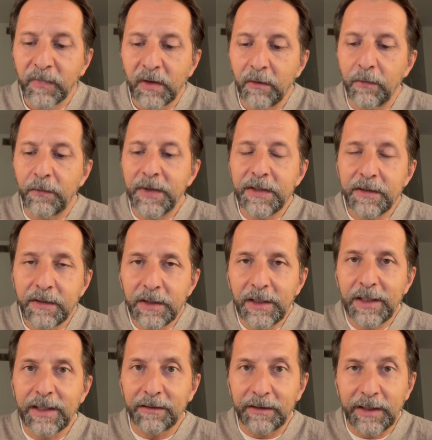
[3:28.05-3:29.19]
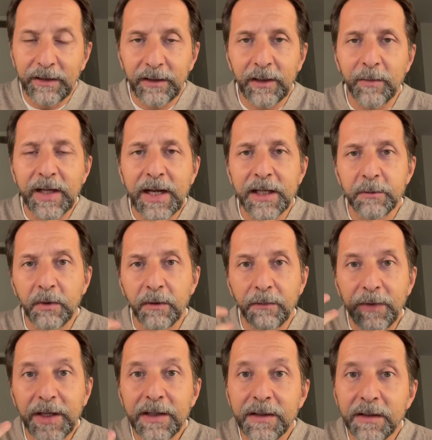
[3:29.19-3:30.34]
Fissi e attenti, my eyes were
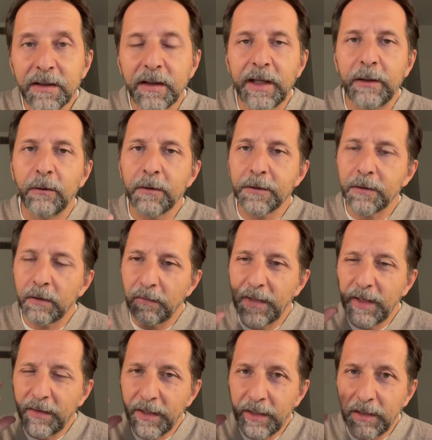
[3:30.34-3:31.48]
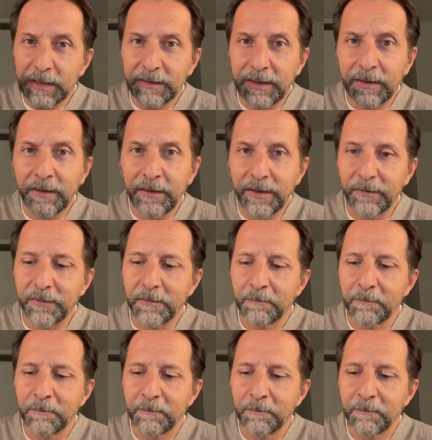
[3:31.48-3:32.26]
fixed and also very attentive.